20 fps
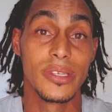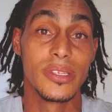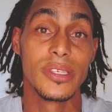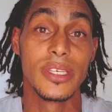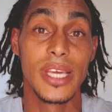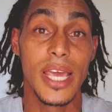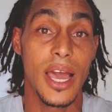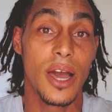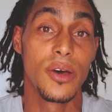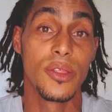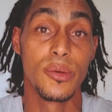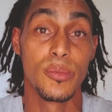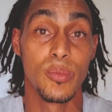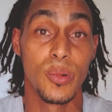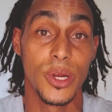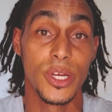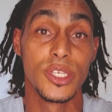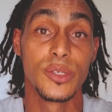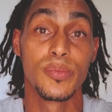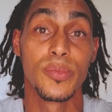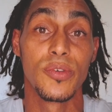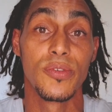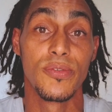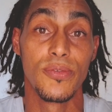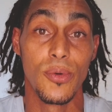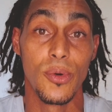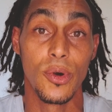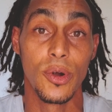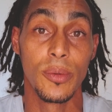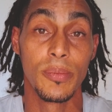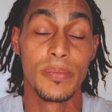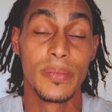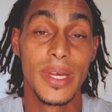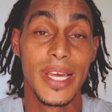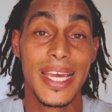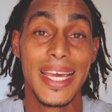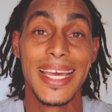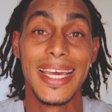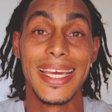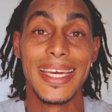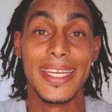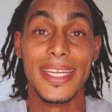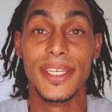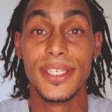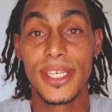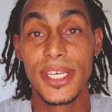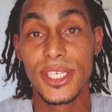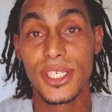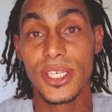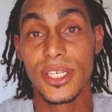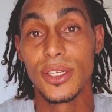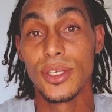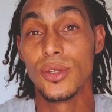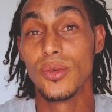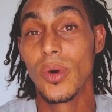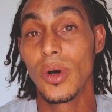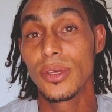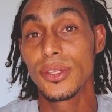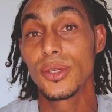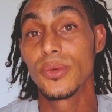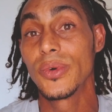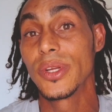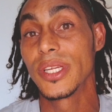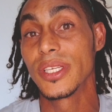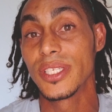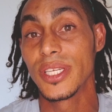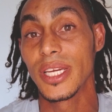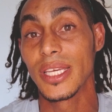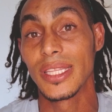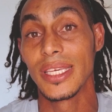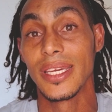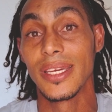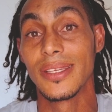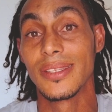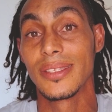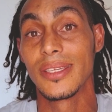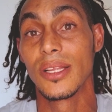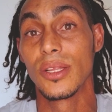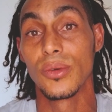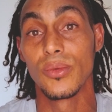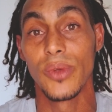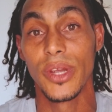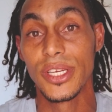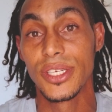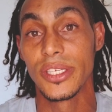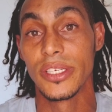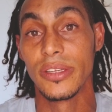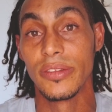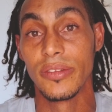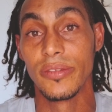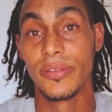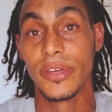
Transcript: see how the brakes perform. In addition, you also want to check the acceleration of the